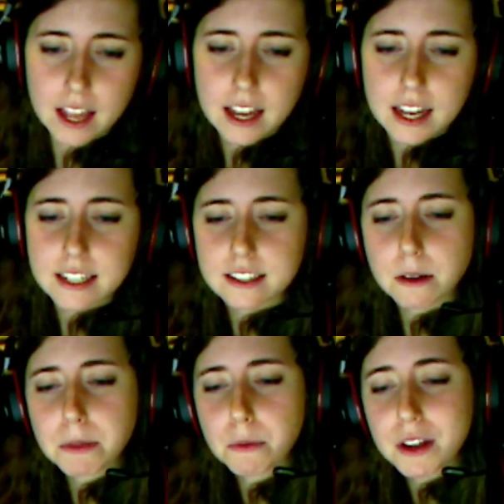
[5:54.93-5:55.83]
is
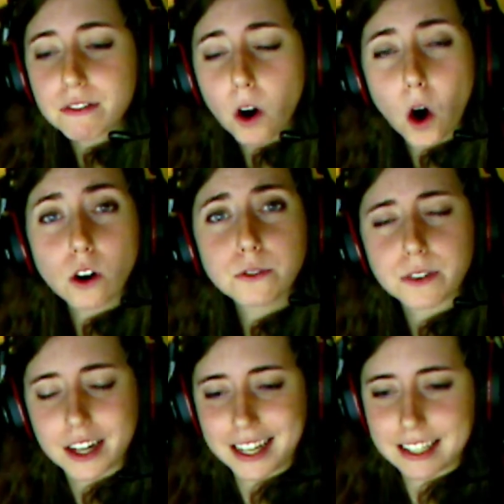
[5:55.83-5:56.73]
something we have all fought
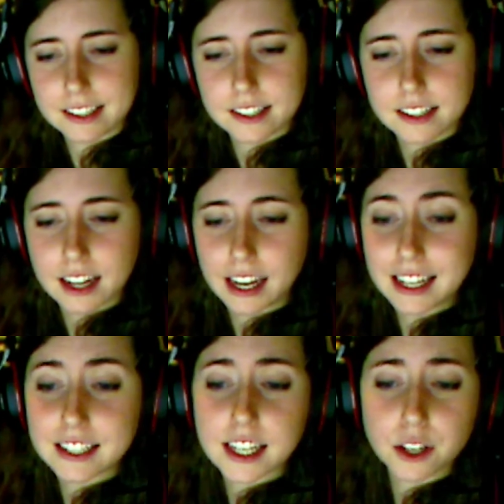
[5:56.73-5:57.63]
against and
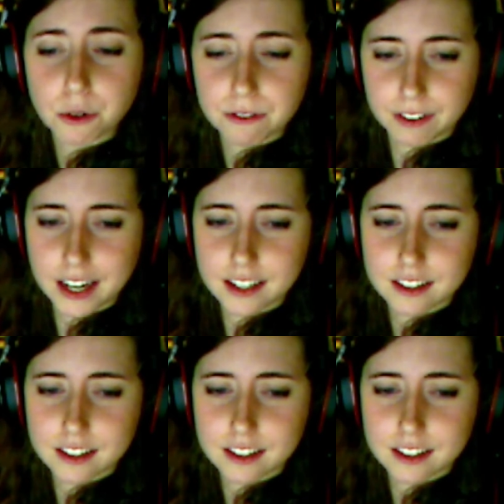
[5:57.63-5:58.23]
continue to fight.